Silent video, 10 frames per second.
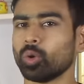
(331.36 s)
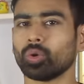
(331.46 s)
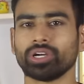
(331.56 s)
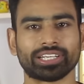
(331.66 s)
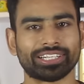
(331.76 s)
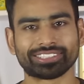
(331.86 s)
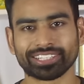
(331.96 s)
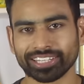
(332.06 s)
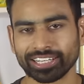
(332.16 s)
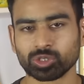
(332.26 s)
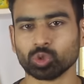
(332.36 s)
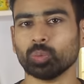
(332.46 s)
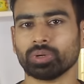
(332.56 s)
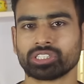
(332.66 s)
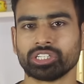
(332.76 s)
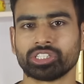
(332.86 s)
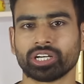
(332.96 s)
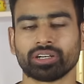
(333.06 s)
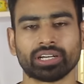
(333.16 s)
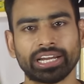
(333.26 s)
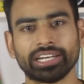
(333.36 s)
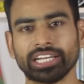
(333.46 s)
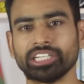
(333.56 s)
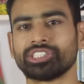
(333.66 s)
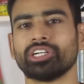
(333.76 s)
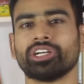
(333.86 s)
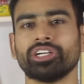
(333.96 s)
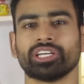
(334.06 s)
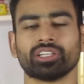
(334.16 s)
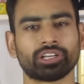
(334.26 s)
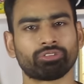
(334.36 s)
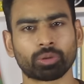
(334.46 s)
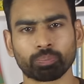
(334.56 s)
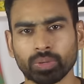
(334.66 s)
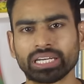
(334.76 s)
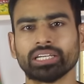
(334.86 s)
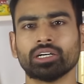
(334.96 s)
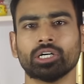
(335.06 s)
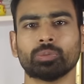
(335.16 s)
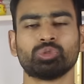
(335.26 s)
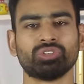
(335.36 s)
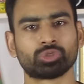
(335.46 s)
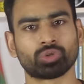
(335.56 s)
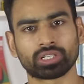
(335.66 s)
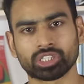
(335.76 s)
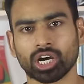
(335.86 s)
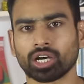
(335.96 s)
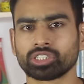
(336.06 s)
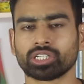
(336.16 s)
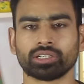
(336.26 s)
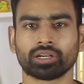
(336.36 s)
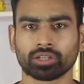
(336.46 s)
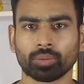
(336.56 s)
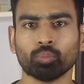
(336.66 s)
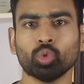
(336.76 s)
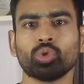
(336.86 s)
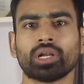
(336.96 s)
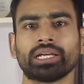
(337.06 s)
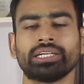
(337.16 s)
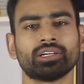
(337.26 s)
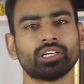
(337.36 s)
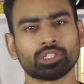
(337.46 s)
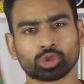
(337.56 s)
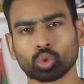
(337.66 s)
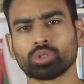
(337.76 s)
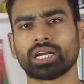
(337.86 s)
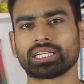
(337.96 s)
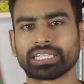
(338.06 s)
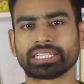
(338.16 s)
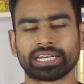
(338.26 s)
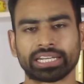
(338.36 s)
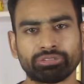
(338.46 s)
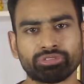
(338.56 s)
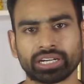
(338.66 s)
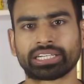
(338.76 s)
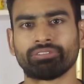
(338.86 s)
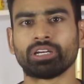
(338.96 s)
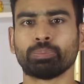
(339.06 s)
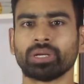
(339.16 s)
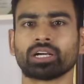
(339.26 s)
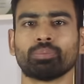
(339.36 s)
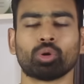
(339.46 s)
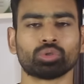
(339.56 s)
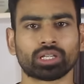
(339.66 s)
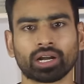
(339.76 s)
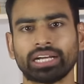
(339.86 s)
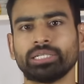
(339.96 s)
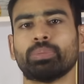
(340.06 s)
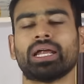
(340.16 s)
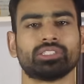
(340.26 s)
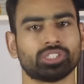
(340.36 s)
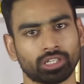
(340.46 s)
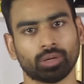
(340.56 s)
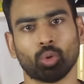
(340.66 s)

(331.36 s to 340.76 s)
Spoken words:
No, it isn't any superstition. In ancient India, there were many herbs which were charged under the moonlight so that they can effectively bring about the right balance in the